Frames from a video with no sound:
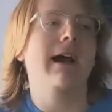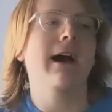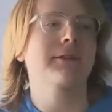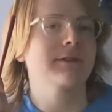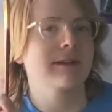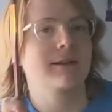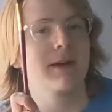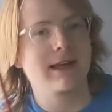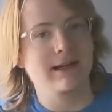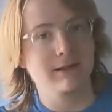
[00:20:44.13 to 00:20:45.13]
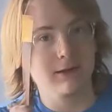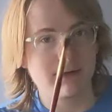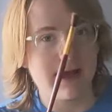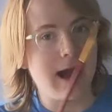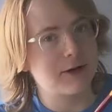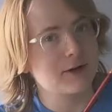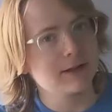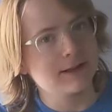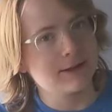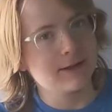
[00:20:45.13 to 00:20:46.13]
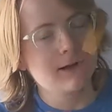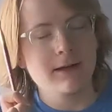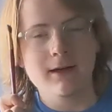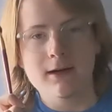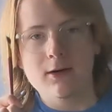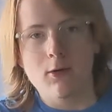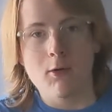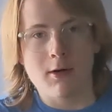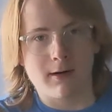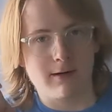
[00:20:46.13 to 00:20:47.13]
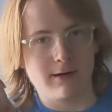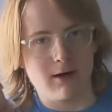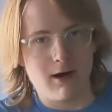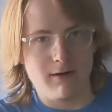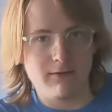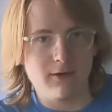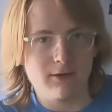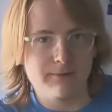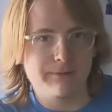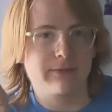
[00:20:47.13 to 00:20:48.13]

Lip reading: I either need to make it look actually good or awful.